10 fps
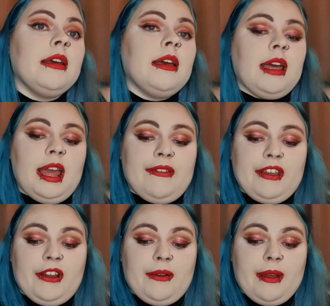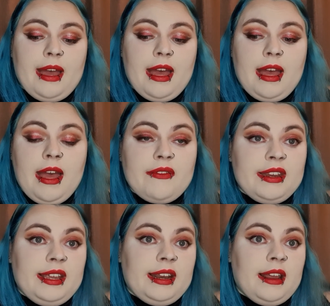If you ever
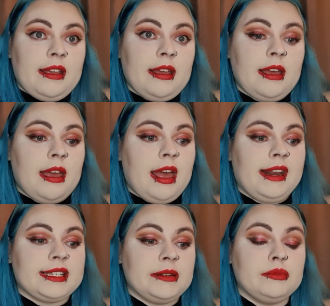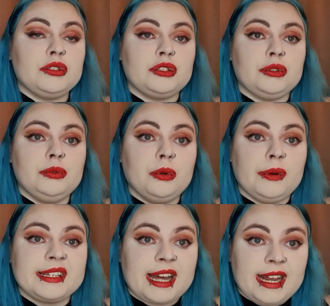need any samples, do
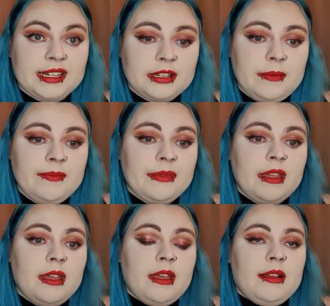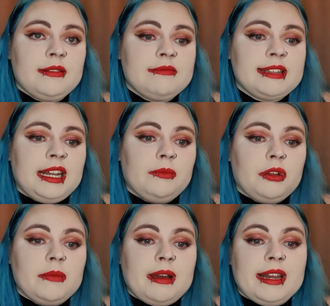always ask them. Tell them what
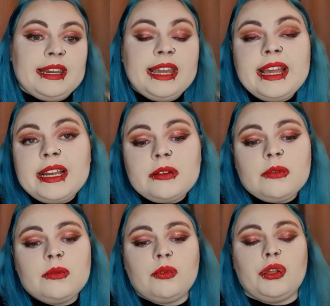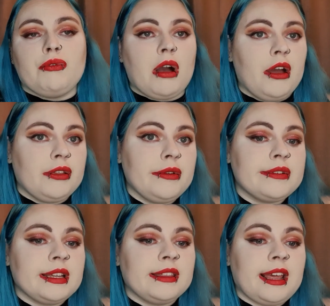you might need, what you can't use,
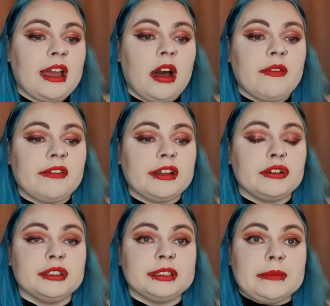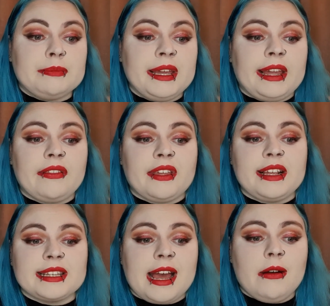and they are very good at picking
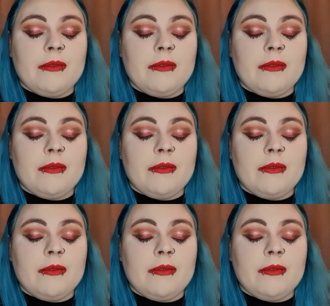things out.